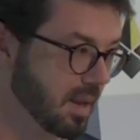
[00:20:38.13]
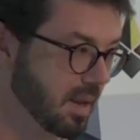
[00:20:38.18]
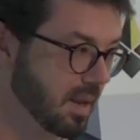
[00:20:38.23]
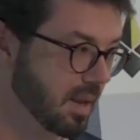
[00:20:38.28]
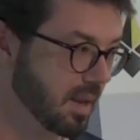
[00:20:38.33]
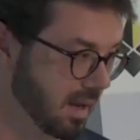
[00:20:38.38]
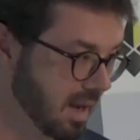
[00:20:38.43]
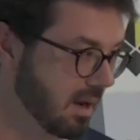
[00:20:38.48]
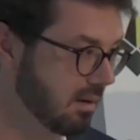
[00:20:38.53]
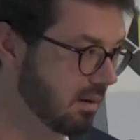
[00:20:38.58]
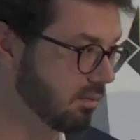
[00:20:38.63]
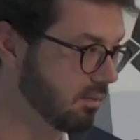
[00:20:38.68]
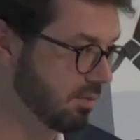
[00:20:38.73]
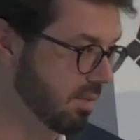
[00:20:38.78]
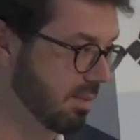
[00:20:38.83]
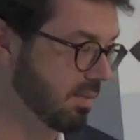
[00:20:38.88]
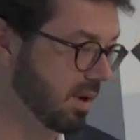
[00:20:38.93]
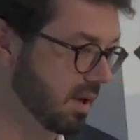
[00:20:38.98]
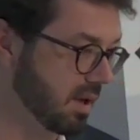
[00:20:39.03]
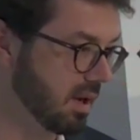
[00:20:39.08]
Again,
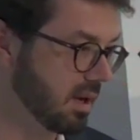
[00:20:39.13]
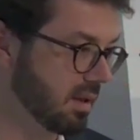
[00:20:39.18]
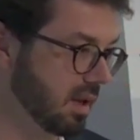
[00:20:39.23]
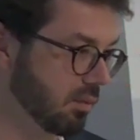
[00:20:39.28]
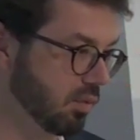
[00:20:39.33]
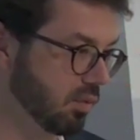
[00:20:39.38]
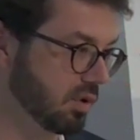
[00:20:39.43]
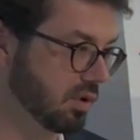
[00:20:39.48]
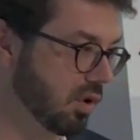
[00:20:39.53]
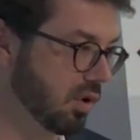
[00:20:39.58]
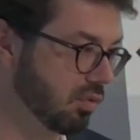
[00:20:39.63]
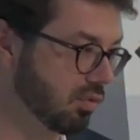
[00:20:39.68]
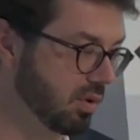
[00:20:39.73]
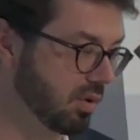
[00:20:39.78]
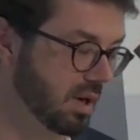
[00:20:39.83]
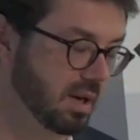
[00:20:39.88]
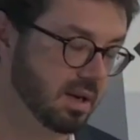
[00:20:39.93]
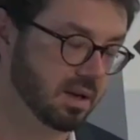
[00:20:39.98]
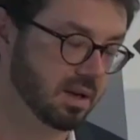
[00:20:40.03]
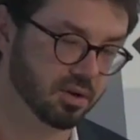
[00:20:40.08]
remember here that we don't
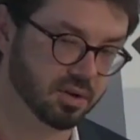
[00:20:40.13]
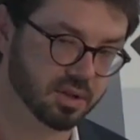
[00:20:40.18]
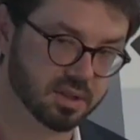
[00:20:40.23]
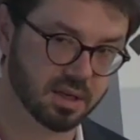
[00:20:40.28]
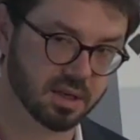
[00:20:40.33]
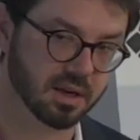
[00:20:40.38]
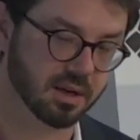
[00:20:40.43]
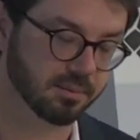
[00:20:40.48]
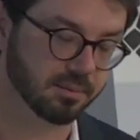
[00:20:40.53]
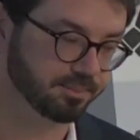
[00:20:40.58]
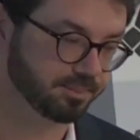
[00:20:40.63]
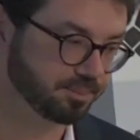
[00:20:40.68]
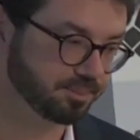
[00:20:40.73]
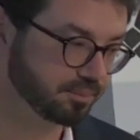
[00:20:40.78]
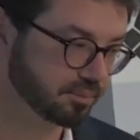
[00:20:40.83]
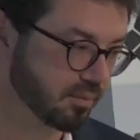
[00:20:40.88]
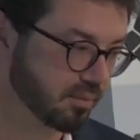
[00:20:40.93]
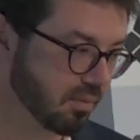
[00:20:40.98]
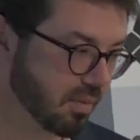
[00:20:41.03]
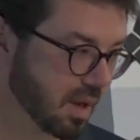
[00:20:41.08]
really consider
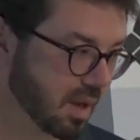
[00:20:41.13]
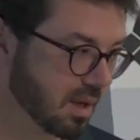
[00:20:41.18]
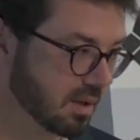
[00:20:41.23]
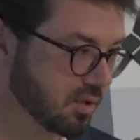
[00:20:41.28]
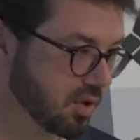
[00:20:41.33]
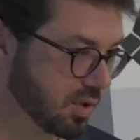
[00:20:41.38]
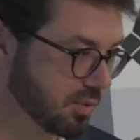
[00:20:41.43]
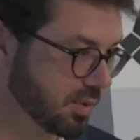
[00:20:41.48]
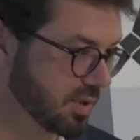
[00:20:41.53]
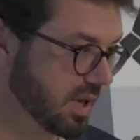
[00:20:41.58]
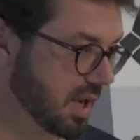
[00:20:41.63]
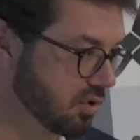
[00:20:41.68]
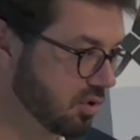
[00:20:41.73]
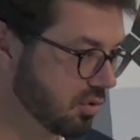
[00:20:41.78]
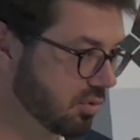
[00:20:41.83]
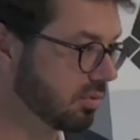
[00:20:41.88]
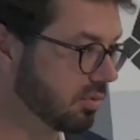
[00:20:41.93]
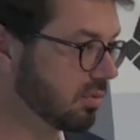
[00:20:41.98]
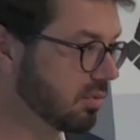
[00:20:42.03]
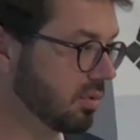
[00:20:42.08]

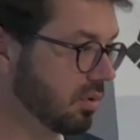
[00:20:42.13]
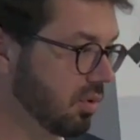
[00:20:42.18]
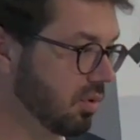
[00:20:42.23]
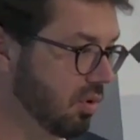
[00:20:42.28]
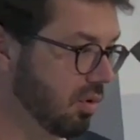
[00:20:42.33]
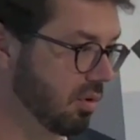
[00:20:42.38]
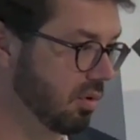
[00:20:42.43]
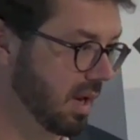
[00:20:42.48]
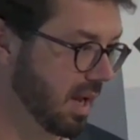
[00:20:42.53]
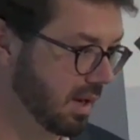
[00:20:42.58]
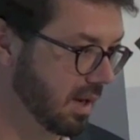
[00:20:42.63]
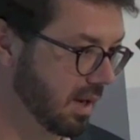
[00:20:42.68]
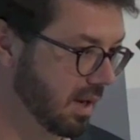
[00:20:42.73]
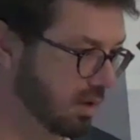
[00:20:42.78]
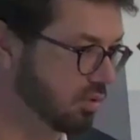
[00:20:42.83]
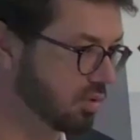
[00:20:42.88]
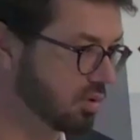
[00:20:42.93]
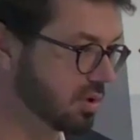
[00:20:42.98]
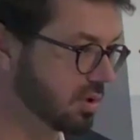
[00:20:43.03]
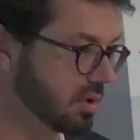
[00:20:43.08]
transportation or land
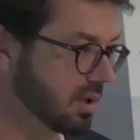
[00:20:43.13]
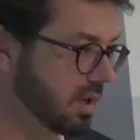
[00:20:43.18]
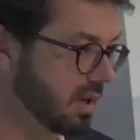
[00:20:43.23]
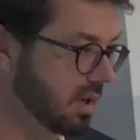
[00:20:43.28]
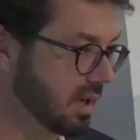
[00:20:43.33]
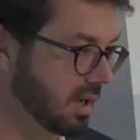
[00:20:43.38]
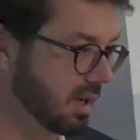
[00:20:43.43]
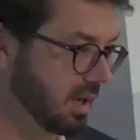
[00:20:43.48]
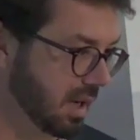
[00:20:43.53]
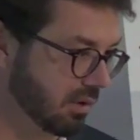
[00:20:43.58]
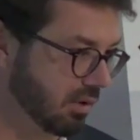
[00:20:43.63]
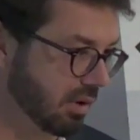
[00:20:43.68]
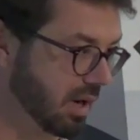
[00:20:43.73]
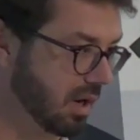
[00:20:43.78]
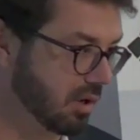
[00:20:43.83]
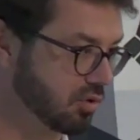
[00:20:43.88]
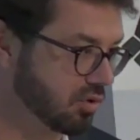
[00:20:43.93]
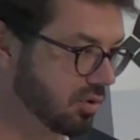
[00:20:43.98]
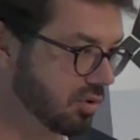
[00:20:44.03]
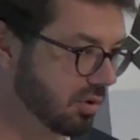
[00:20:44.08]
use and
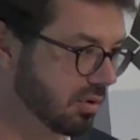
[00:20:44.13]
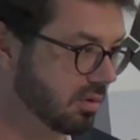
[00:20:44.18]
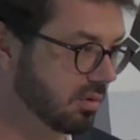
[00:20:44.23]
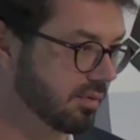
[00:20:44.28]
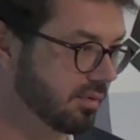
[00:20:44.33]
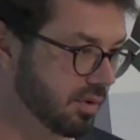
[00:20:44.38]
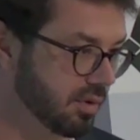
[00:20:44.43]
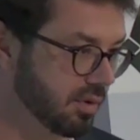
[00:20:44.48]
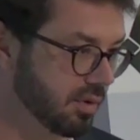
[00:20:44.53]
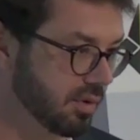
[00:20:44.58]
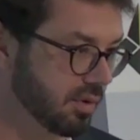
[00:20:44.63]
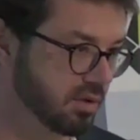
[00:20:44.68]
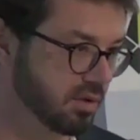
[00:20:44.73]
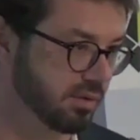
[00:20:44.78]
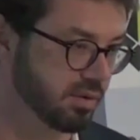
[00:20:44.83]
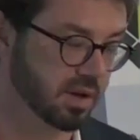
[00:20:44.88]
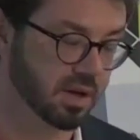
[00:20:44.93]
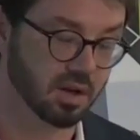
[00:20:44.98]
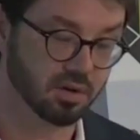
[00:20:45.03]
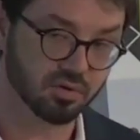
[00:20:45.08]
agriculture for the CO2 of
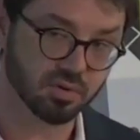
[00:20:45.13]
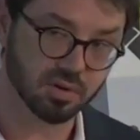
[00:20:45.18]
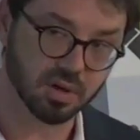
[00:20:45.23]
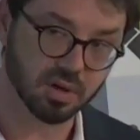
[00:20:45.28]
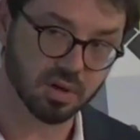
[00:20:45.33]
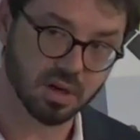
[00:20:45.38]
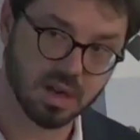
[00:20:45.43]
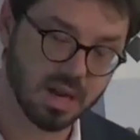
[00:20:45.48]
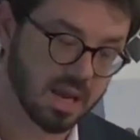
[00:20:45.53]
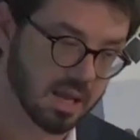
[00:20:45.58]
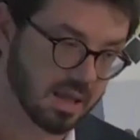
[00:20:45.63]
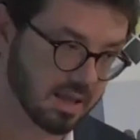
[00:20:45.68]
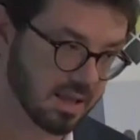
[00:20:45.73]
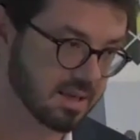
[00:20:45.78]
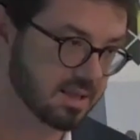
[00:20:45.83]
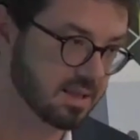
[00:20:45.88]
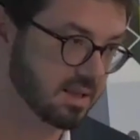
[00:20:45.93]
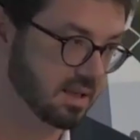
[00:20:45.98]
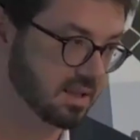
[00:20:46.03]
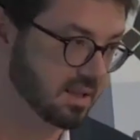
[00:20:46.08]
the country.
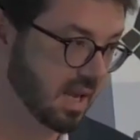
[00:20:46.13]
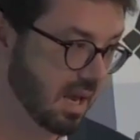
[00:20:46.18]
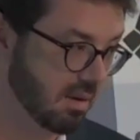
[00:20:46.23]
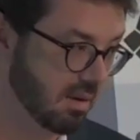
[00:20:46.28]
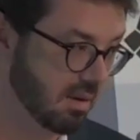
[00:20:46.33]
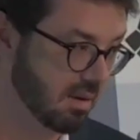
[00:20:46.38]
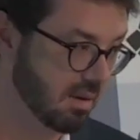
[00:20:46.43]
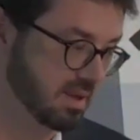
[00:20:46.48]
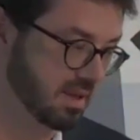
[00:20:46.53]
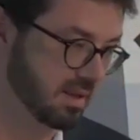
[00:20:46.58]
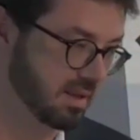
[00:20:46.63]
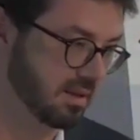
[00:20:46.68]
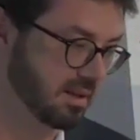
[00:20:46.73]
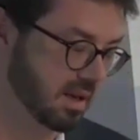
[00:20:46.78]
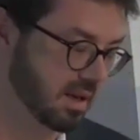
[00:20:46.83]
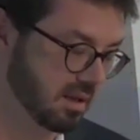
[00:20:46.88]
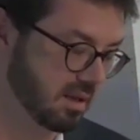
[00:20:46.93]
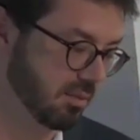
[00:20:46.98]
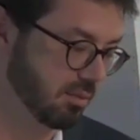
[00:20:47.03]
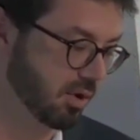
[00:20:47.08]
This is
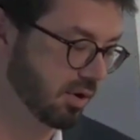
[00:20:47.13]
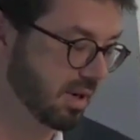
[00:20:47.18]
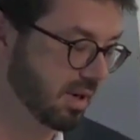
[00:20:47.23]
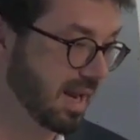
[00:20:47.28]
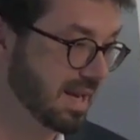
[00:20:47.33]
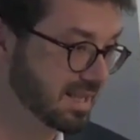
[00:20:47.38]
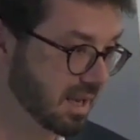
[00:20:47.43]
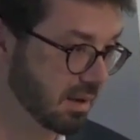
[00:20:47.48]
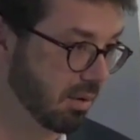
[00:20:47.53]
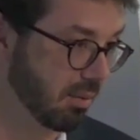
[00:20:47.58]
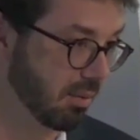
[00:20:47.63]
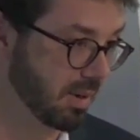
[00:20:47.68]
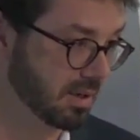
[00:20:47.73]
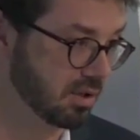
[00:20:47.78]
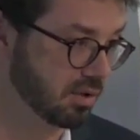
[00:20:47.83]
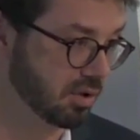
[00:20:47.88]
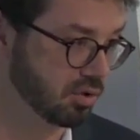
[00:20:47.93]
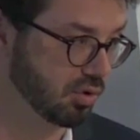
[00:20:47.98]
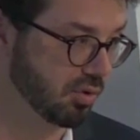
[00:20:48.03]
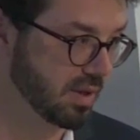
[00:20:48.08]
the model has the
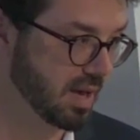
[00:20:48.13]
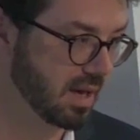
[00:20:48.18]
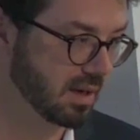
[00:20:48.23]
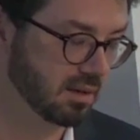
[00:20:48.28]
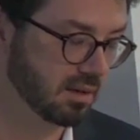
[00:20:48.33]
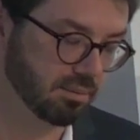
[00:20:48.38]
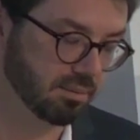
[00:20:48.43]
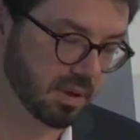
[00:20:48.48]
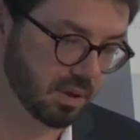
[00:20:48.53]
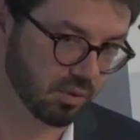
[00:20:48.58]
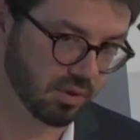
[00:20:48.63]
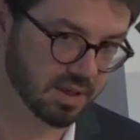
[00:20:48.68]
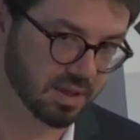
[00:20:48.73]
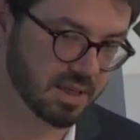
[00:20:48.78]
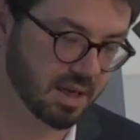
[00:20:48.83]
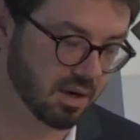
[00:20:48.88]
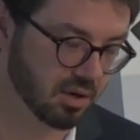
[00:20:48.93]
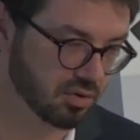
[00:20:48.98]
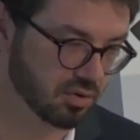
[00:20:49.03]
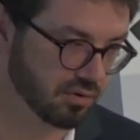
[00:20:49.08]
capability to do that, but we
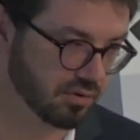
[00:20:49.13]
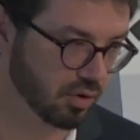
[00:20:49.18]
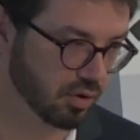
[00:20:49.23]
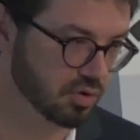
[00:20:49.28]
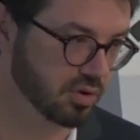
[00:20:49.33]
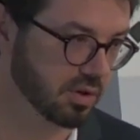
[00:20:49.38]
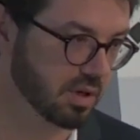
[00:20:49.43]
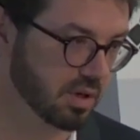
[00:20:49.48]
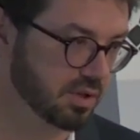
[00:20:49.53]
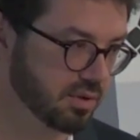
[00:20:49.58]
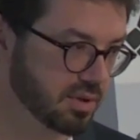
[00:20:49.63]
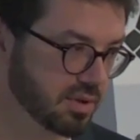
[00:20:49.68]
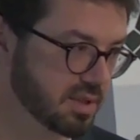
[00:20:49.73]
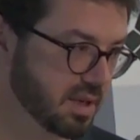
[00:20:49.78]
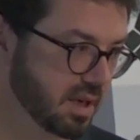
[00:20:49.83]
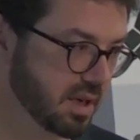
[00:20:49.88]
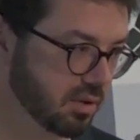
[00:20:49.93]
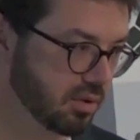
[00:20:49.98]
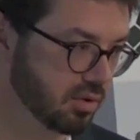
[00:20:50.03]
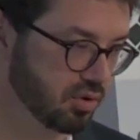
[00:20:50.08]
decided to focus on the electricity
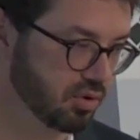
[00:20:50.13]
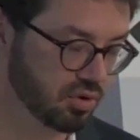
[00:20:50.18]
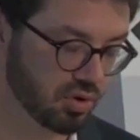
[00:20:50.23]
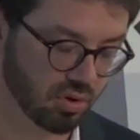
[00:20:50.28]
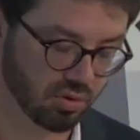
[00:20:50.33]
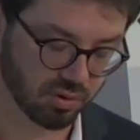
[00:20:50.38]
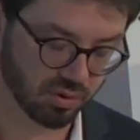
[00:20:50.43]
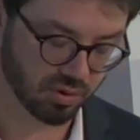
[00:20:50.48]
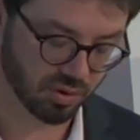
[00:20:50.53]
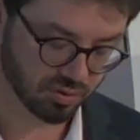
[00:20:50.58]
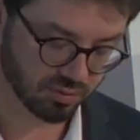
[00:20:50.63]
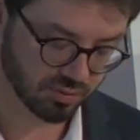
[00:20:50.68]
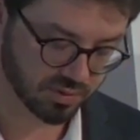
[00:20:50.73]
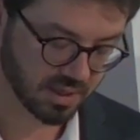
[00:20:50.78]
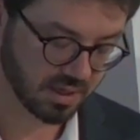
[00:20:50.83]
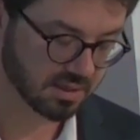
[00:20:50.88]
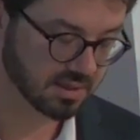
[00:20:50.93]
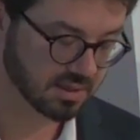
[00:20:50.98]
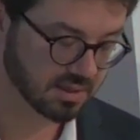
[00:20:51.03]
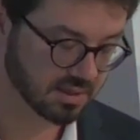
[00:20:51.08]
sector to show those
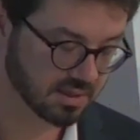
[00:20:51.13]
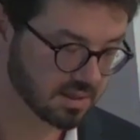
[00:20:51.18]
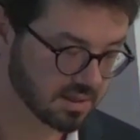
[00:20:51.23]
results.